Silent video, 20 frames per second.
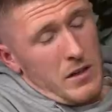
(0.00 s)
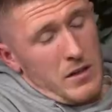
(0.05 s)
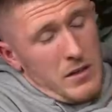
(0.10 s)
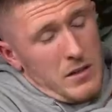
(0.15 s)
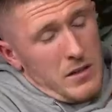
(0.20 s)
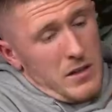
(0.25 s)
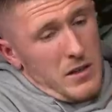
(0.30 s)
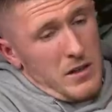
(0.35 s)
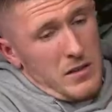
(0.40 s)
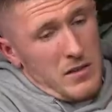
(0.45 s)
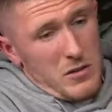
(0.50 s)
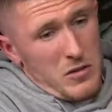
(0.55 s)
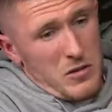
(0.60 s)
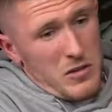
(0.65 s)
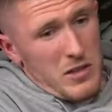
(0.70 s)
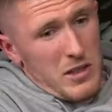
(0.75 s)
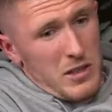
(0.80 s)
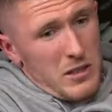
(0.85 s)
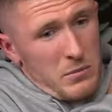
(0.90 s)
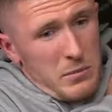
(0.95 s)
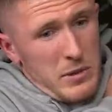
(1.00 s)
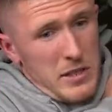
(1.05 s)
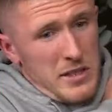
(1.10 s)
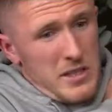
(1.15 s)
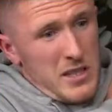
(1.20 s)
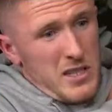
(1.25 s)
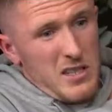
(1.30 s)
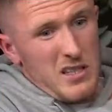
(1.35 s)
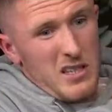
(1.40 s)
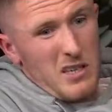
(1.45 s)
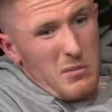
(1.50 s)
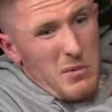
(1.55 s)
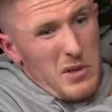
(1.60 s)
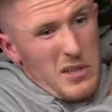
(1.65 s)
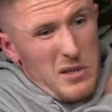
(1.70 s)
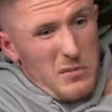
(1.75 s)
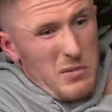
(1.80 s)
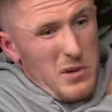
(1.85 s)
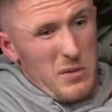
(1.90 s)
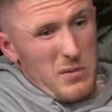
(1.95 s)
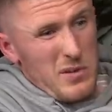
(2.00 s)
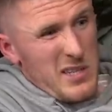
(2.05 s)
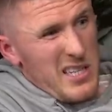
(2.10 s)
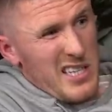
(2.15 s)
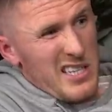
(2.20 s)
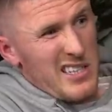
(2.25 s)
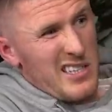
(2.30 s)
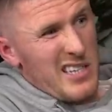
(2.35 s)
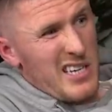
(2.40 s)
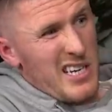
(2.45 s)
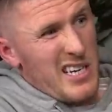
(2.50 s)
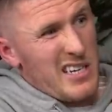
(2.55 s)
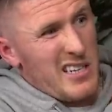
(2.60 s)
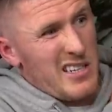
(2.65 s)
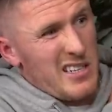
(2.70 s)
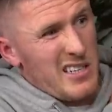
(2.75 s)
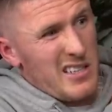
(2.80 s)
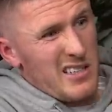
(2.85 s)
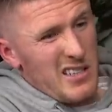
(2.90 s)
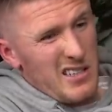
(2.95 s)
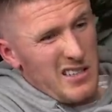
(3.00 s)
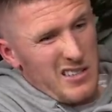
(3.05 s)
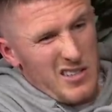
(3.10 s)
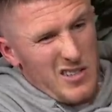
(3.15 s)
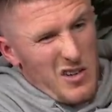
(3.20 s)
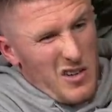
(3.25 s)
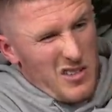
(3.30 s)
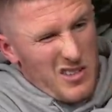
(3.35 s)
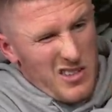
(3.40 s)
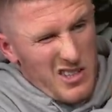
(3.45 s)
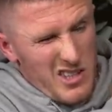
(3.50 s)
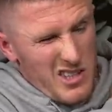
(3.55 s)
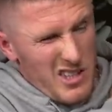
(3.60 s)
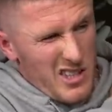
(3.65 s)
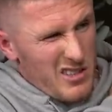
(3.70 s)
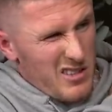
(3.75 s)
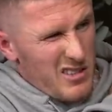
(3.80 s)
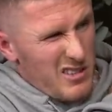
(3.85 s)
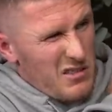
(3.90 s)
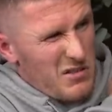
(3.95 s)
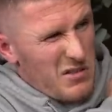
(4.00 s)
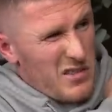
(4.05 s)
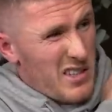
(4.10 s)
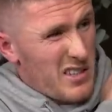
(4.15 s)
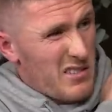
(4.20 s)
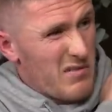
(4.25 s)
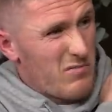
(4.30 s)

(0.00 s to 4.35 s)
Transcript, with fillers: Yeah. So just little bits of property here and there, and then the little stocks and shares stuff that